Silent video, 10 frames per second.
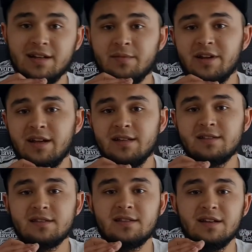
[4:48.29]

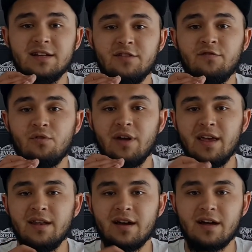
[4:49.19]
eliminates the need for
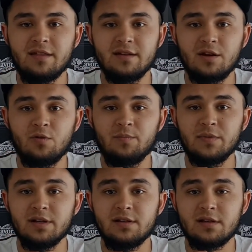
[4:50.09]
any other
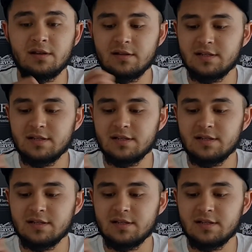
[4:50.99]
equipment